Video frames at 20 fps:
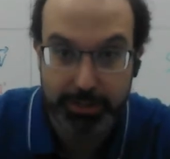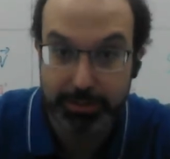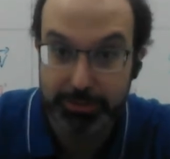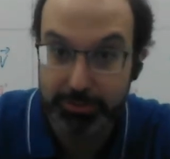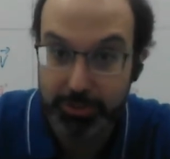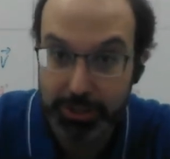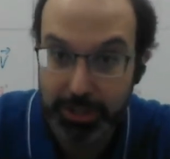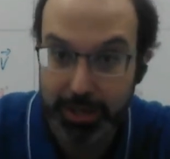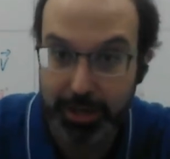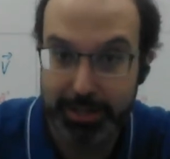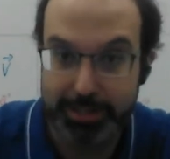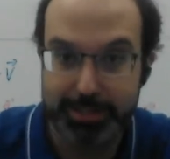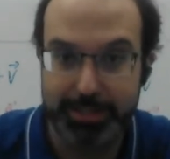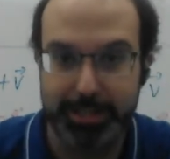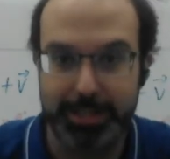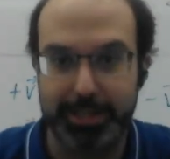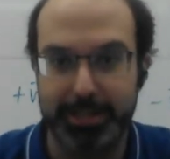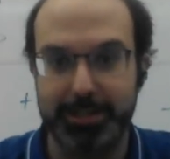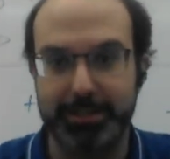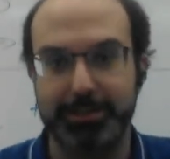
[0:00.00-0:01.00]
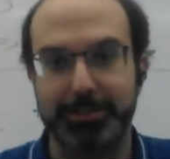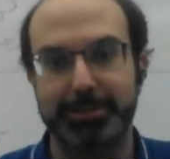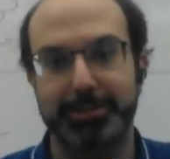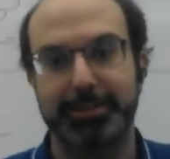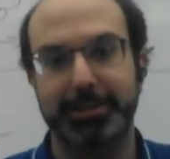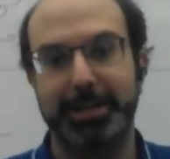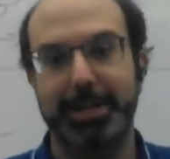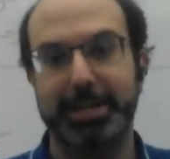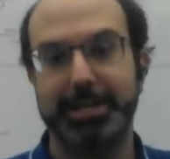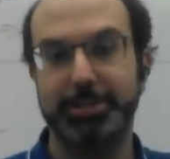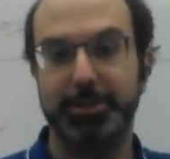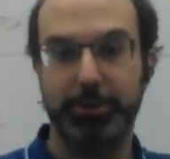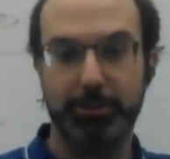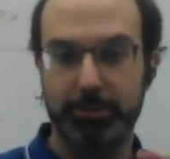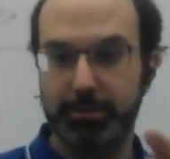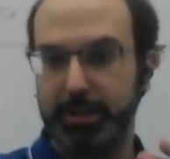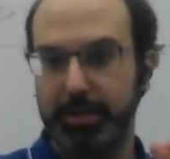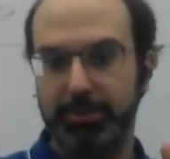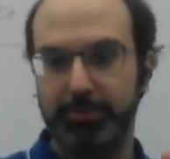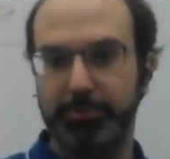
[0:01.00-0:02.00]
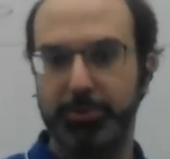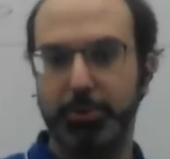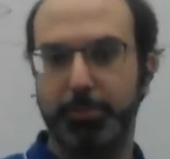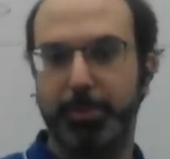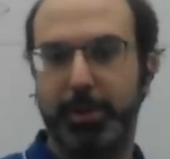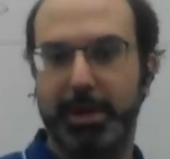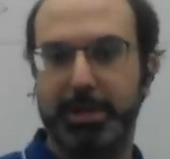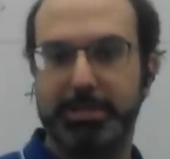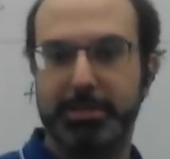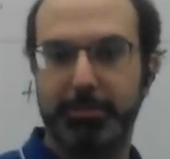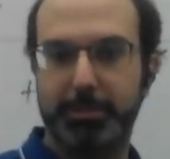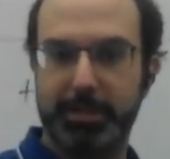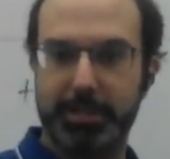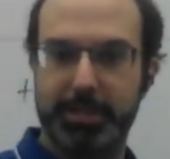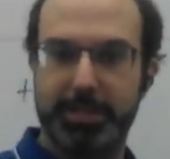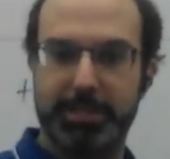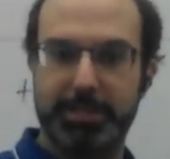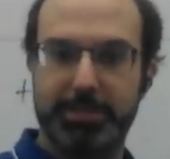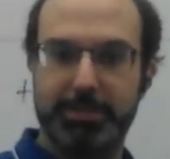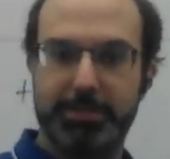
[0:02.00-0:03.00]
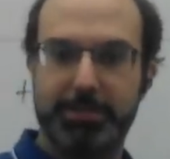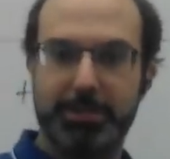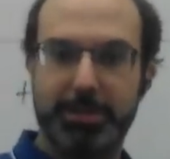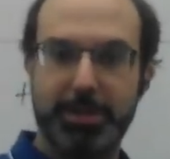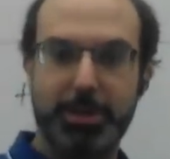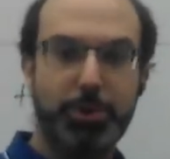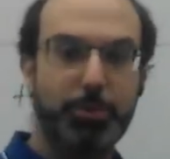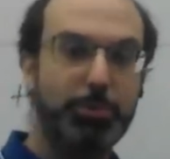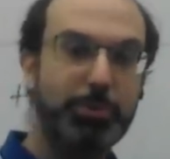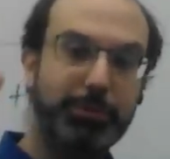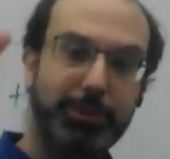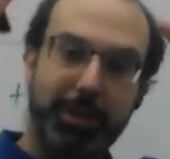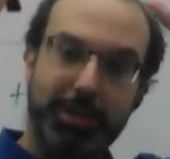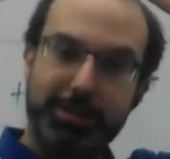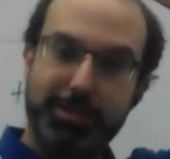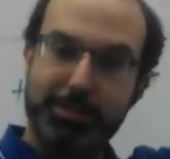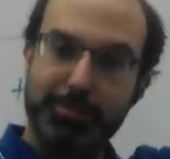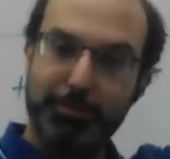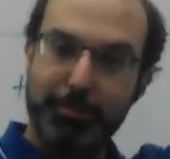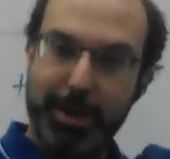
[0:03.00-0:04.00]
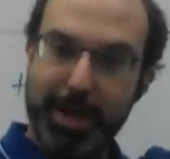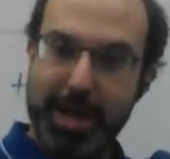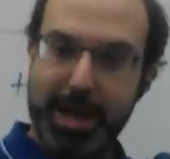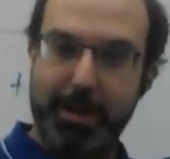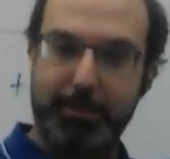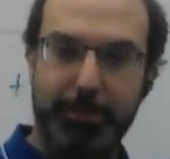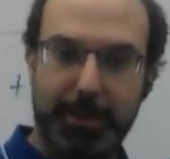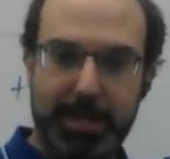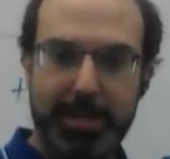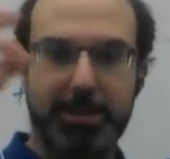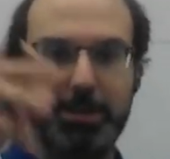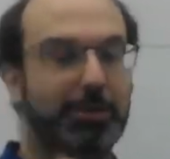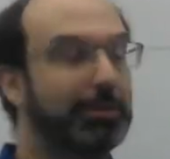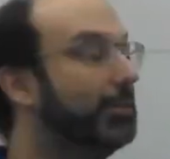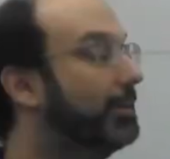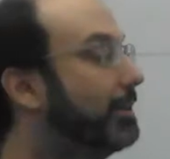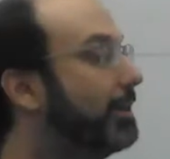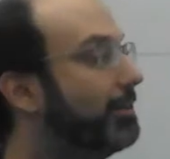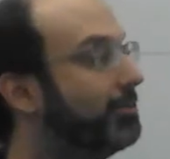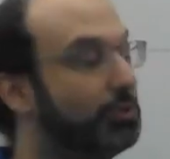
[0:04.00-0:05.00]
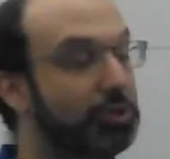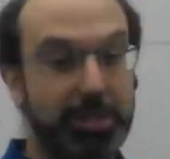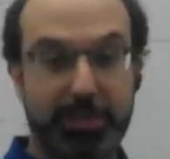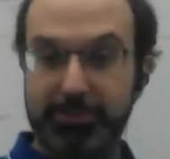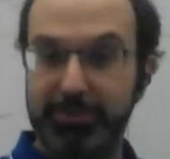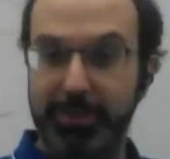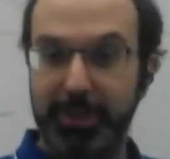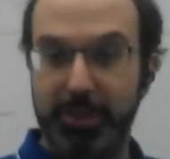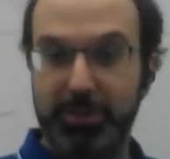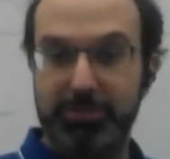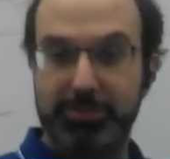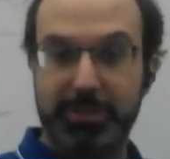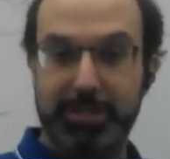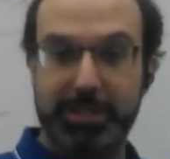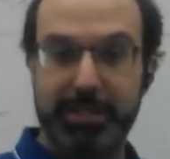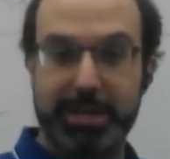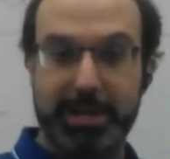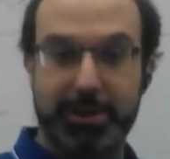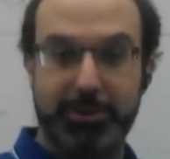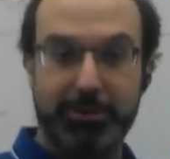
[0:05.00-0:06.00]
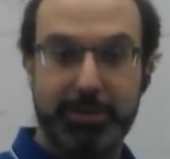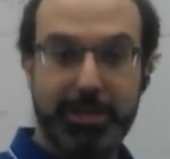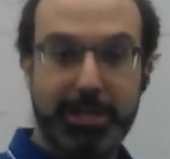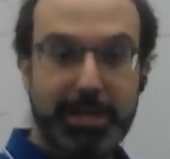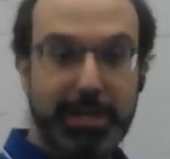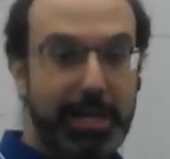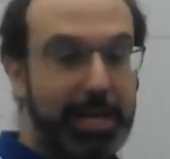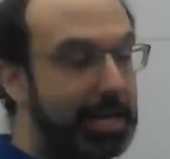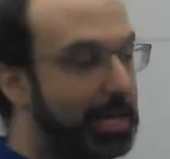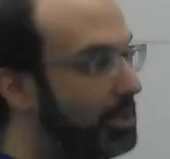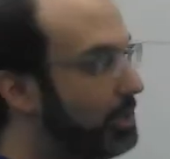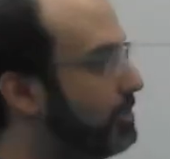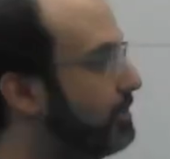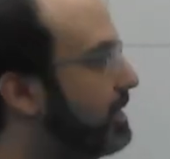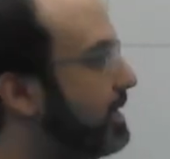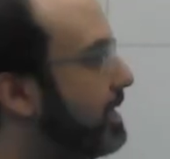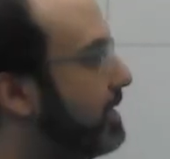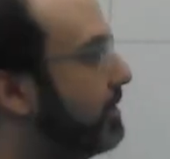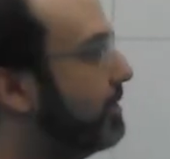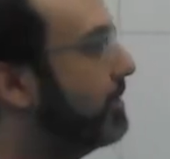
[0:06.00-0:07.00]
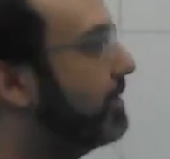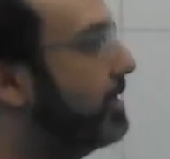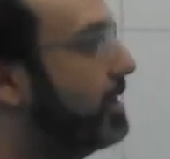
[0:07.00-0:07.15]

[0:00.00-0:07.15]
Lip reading: the velocity has only a few possibilities. We've got this map here that I've just finished filling out, and you can either